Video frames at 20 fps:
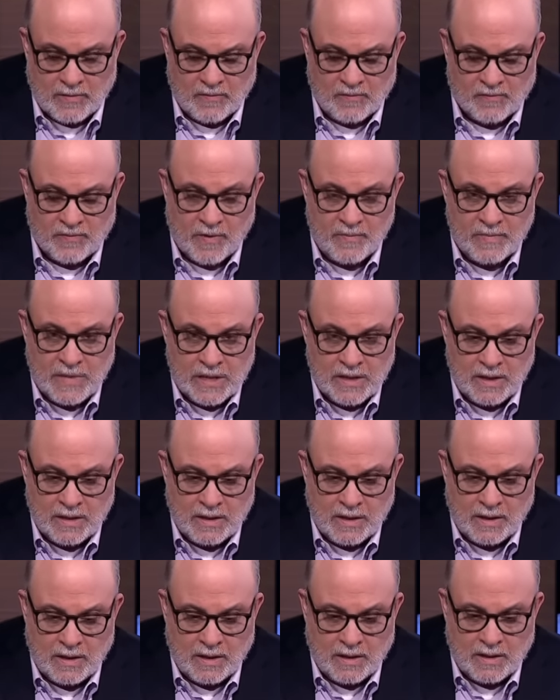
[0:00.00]
from
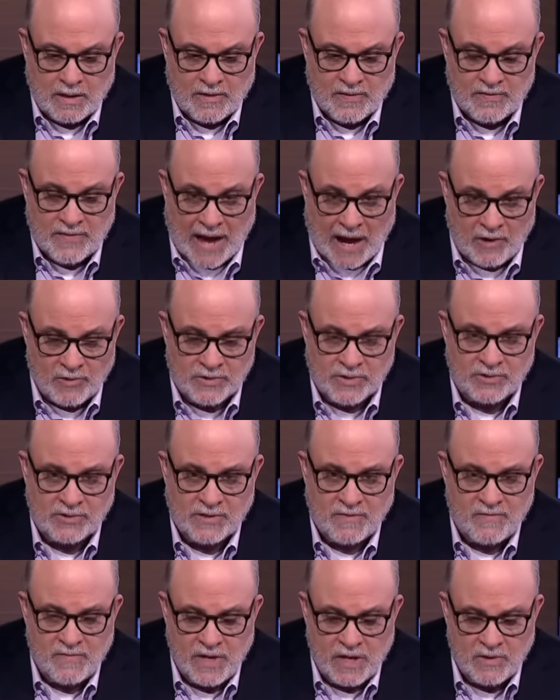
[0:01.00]

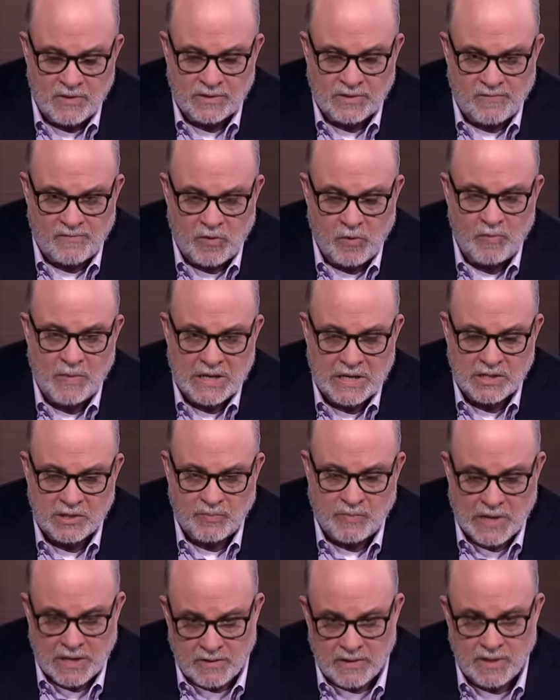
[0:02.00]
thousands of years of human
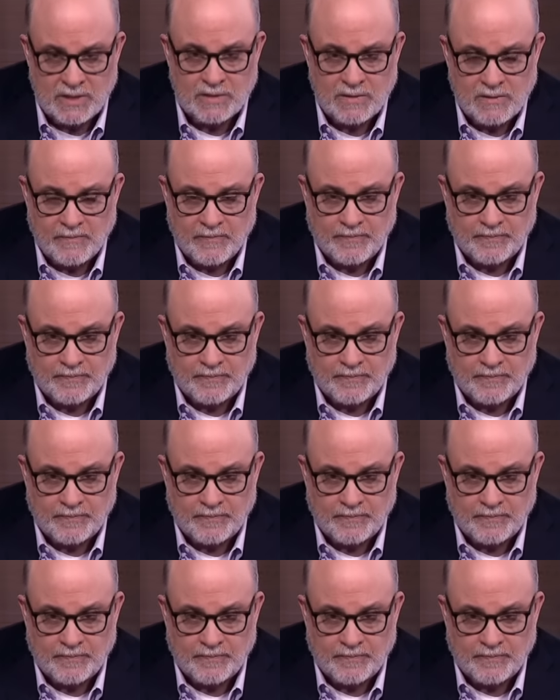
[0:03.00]
experience.